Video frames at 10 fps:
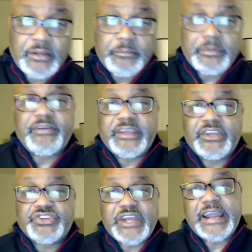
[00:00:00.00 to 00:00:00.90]
But if I
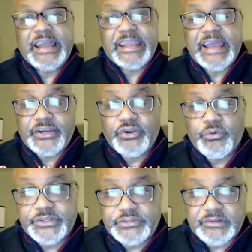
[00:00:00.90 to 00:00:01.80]
get shot, I kind of know
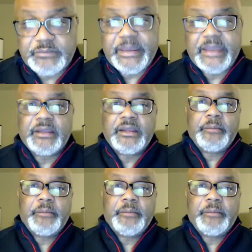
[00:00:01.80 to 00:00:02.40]
what to expect.